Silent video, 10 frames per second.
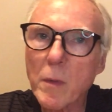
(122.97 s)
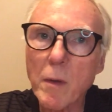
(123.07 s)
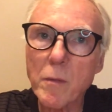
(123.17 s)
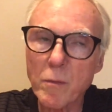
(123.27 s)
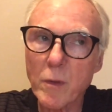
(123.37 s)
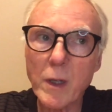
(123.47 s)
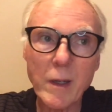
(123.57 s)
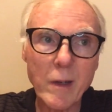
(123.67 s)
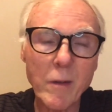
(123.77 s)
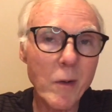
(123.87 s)
have really
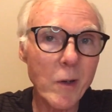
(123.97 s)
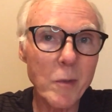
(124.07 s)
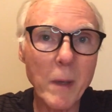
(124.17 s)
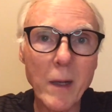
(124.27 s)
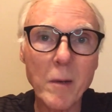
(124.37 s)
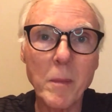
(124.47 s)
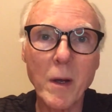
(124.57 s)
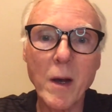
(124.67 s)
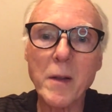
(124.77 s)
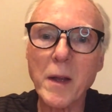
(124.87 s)
never expanded
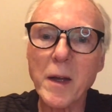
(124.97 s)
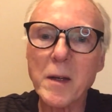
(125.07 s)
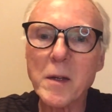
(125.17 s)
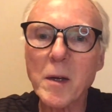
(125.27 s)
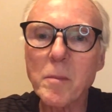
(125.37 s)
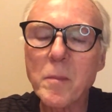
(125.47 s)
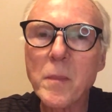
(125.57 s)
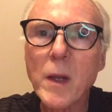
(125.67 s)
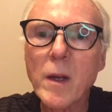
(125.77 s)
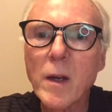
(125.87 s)
beyond that.
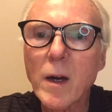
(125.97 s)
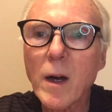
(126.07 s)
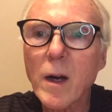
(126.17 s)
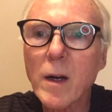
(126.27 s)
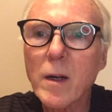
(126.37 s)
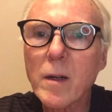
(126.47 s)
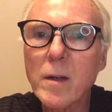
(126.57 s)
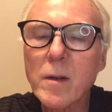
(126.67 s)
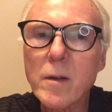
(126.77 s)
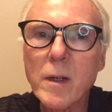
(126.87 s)

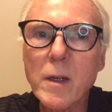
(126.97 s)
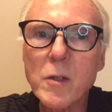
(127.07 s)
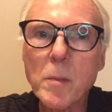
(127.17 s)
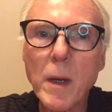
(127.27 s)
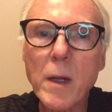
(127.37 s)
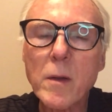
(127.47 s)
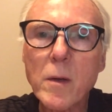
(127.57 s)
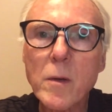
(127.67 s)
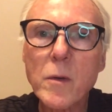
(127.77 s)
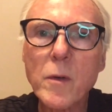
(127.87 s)
In Japan,
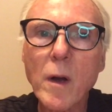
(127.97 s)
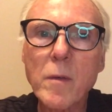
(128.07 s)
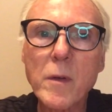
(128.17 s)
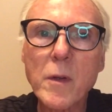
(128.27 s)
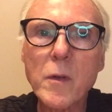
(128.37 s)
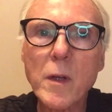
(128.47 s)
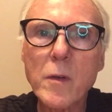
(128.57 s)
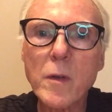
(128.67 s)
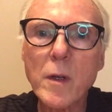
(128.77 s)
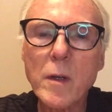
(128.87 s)
there's often the
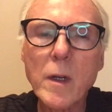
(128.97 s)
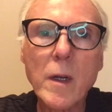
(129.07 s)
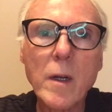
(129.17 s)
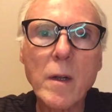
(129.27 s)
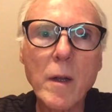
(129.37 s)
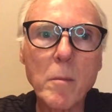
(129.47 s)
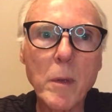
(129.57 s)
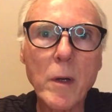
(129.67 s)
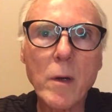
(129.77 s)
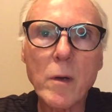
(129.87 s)
sense that
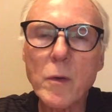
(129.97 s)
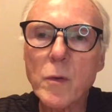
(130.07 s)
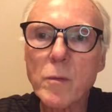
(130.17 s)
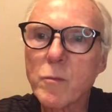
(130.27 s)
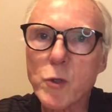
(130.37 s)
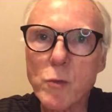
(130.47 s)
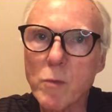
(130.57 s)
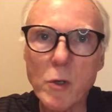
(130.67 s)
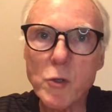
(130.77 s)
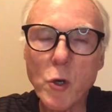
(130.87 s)
beer is
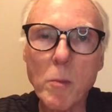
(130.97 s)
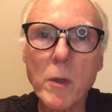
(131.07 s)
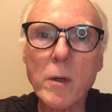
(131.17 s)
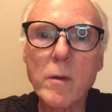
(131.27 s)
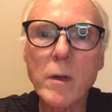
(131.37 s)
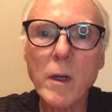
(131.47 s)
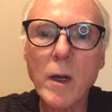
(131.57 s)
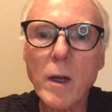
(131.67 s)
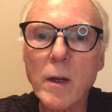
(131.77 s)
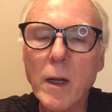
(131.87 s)
German,
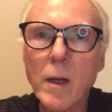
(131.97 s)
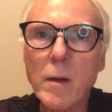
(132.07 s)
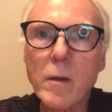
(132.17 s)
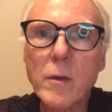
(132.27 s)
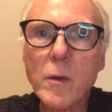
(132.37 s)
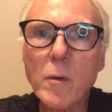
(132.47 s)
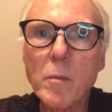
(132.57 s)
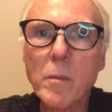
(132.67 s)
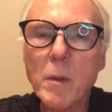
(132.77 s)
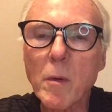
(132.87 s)
and so
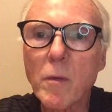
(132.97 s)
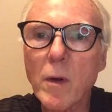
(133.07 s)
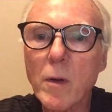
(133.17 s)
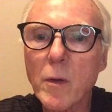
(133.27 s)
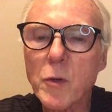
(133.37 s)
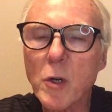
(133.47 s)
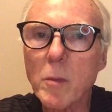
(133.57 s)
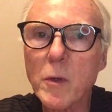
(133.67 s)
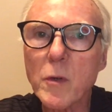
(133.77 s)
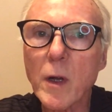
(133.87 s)
people follow the
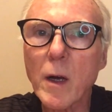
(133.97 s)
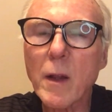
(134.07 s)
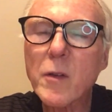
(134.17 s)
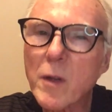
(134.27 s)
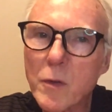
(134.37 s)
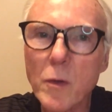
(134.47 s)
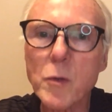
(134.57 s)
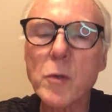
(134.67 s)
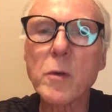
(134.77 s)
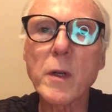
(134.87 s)
German style. That's not so
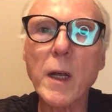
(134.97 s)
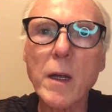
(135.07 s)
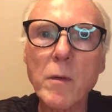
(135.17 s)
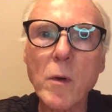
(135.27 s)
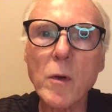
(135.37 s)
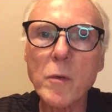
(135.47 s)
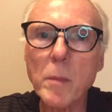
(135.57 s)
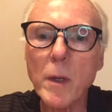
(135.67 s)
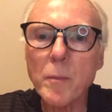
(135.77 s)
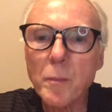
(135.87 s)
true today, of course, but